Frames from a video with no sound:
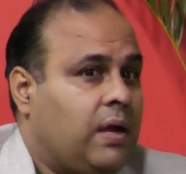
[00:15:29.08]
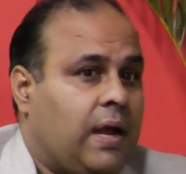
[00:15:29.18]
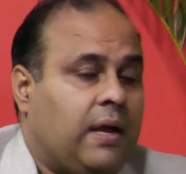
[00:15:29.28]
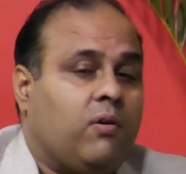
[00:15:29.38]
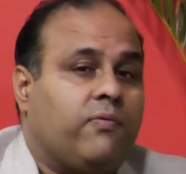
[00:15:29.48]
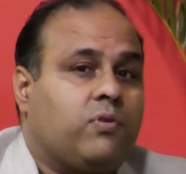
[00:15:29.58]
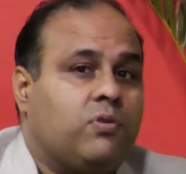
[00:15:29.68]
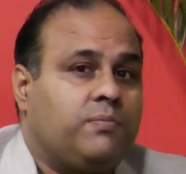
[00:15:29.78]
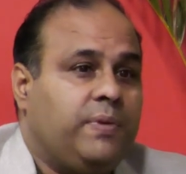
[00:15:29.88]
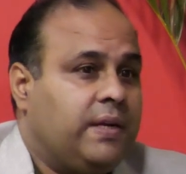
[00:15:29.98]
And of
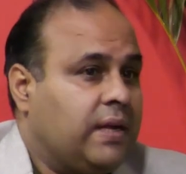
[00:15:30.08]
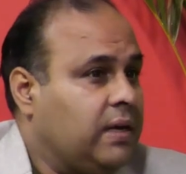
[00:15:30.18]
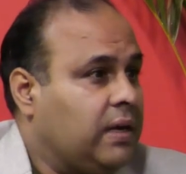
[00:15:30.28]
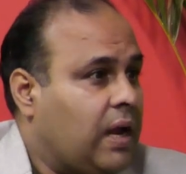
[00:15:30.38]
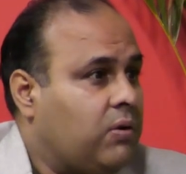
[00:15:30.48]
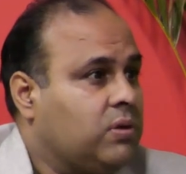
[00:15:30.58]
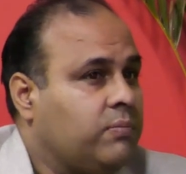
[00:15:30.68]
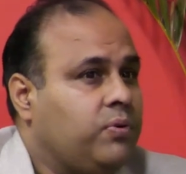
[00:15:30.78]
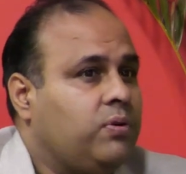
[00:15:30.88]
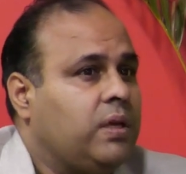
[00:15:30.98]
course BTech in cloud
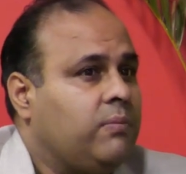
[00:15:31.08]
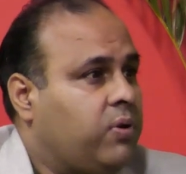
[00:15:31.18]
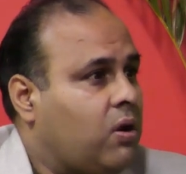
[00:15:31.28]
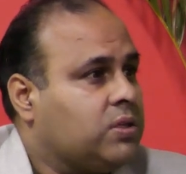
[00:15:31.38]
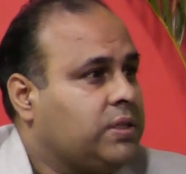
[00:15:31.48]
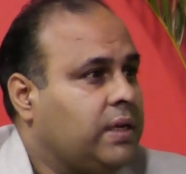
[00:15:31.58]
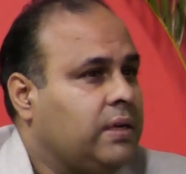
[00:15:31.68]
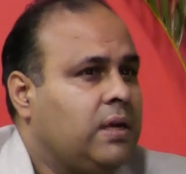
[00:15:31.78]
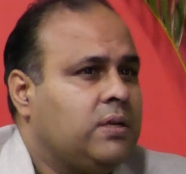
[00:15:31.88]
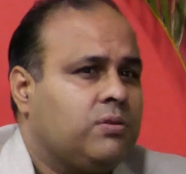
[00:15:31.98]
computing, blockchain.
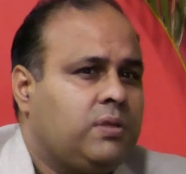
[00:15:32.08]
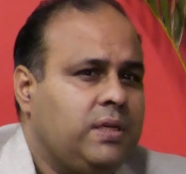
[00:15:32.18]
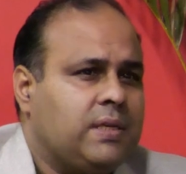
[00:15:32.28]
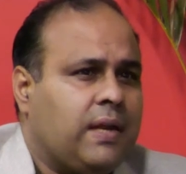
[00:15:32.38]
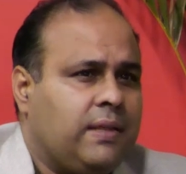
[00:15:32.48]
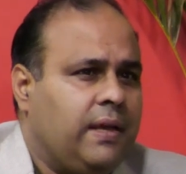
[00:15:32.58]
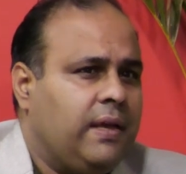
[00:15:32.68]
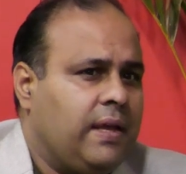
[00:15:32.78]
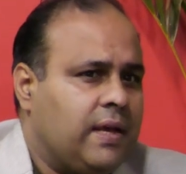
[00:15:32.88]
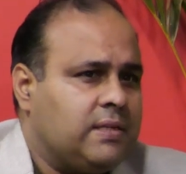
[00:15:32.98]
So these are the
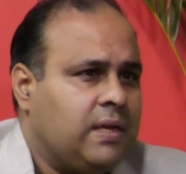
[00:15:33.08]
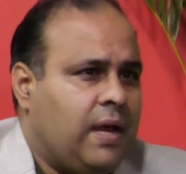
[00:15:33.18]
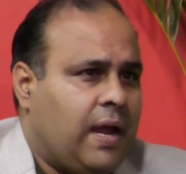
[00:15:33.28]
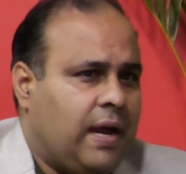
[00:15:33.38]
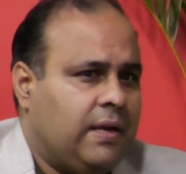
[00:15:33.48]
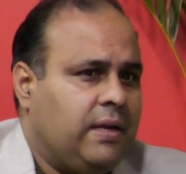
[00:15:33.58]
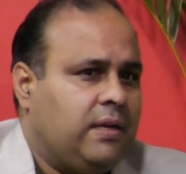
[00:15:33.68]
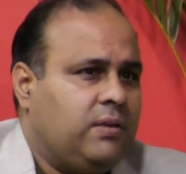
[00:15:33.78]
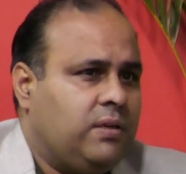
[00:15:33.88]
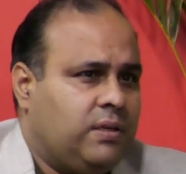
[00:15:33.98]
areas, and
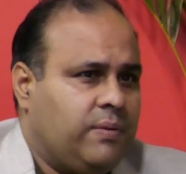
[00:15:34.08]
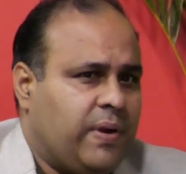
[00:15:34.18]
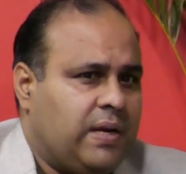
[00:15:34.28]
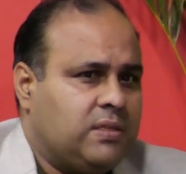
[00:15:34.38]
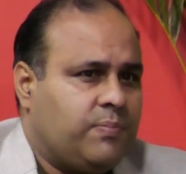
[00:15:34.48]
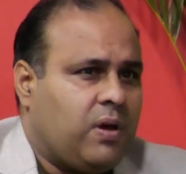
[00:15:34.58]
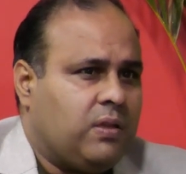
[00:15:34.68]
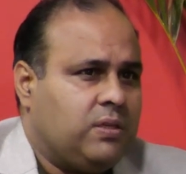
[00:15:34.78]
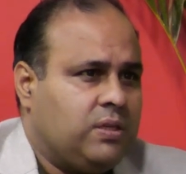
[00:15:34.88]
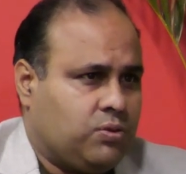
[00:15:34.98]
it depends
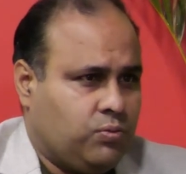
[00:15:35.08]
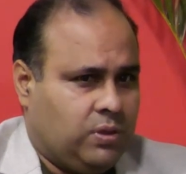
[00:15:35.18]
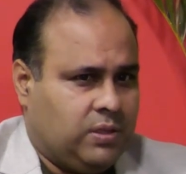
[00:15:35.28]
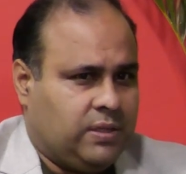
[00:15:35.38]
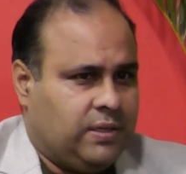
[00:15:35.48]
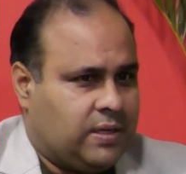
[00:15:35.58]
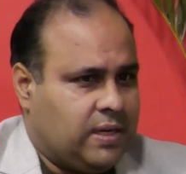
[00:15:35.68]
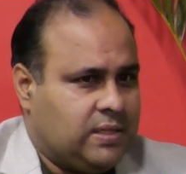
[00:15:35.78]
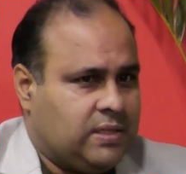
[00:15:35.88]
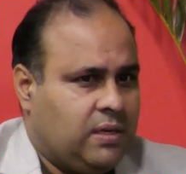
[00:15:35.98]
upon the student's
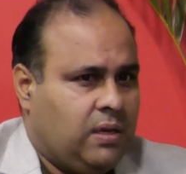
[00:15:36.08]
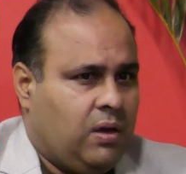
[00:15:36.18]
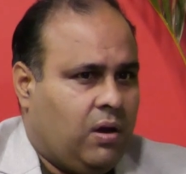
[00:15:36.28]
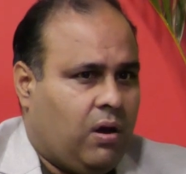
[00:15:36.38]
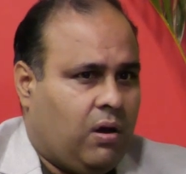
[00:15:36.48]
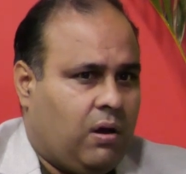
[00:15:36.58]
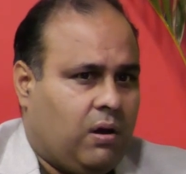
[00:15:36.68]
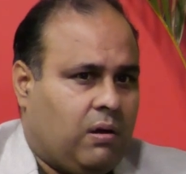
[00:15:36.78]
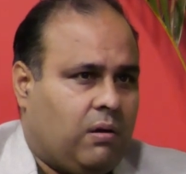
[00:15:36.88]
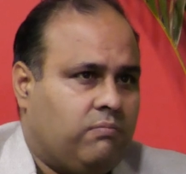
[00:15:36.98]
interest,
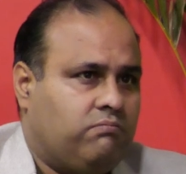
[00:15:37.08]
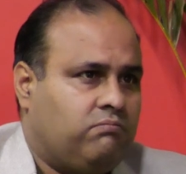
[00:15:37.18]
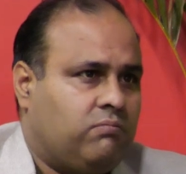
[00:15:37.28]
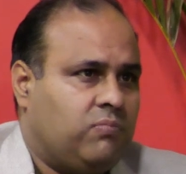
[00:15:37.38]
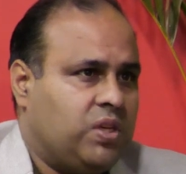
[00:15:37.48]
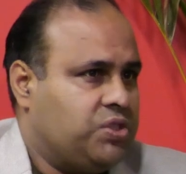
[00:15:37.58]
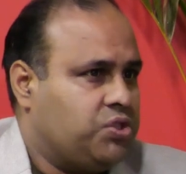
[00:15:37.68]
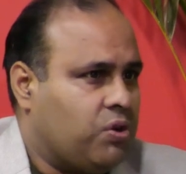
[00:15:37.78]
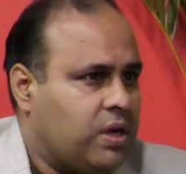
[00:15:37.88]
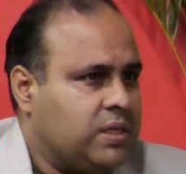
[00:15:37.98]
his
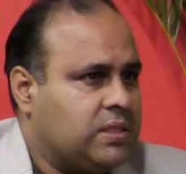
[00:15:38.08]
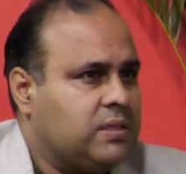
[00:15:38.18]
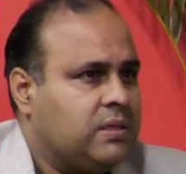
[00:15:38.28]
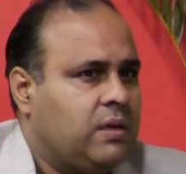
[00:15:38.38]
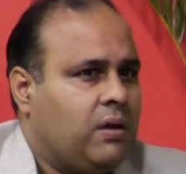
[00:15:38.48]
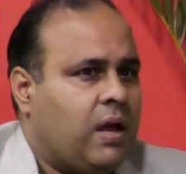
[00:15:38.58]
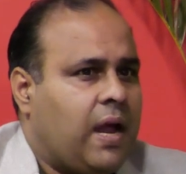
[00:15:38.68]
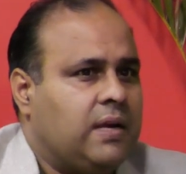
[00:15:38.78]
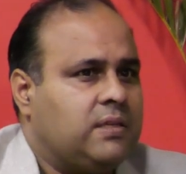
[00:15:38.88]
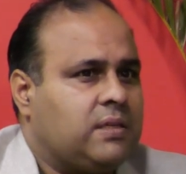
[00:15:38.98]
choice.
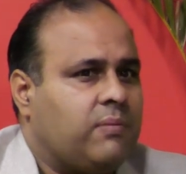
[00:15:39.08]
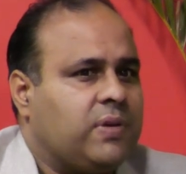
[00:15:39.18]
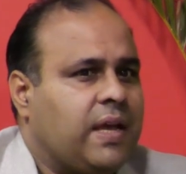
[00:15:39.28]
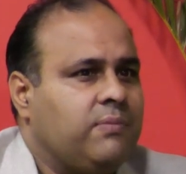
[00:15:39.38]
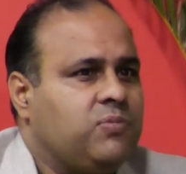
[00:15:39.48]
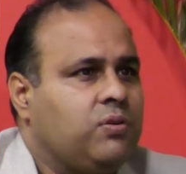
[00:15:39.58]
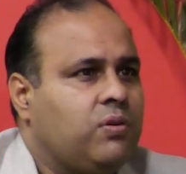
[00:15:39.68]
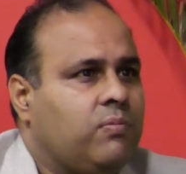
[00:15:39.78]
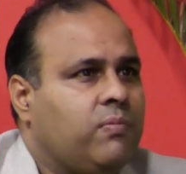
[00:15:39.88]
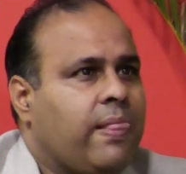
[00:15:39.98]
And sometimes, you
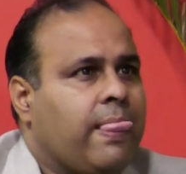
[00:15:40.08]
know,